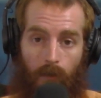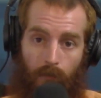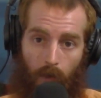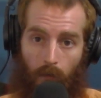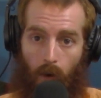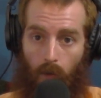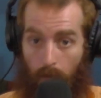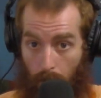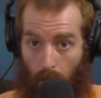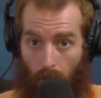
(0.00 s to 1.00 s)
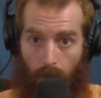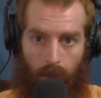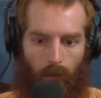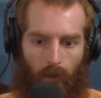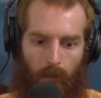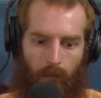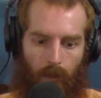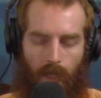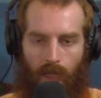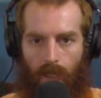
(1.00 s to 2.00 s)
if your photo is blurry or
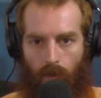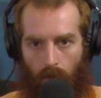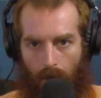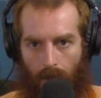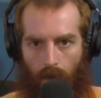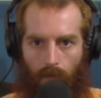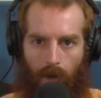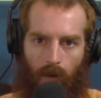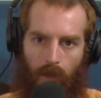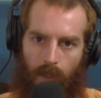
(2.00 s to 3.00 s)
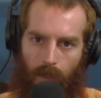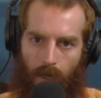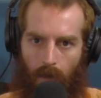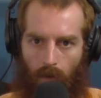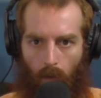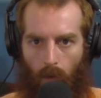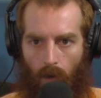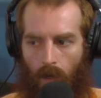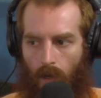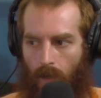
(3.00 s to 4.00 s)
you didn't get your identifier in there, or